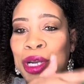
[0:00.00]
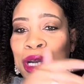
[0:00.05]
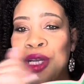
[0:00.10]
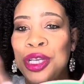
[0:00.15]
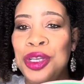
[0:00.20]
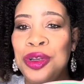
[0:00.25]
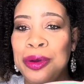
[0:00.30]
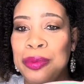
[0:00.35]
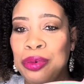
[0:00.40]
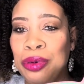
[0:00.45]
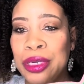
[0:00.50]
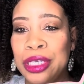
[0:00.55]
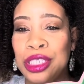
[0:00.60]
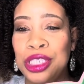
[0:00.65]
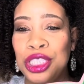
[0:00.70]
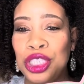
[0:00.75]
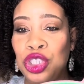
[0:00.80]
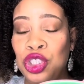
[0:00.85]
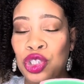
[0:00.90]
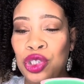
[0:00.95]
your
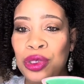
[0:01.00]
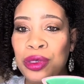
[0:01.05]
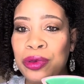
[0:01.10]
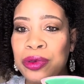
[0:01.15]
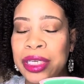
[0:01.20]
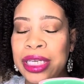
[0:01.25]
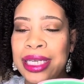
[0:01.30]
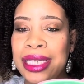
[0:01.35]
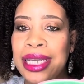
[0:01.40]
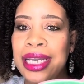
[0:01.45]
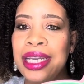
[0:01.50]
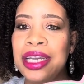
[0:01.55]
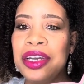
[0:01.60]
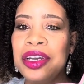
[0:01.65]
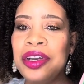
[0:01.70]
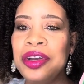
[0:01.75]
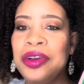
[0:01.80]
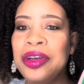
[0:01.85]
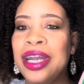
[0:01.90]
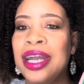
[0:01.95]
precious jewelry in
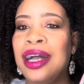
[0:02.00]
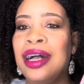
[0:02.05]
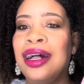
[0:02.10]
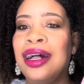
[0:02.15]
here.